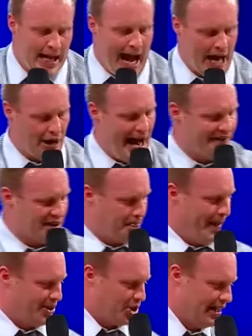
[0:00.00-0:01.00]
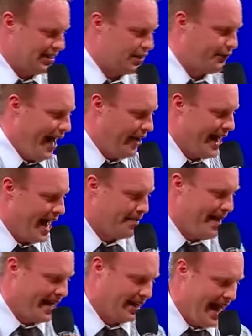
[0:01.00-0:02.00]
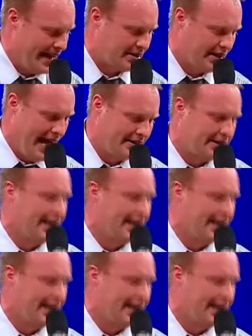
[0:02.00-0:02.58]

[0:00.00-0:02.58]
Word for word: I don't have his picture. I just found out about it last night.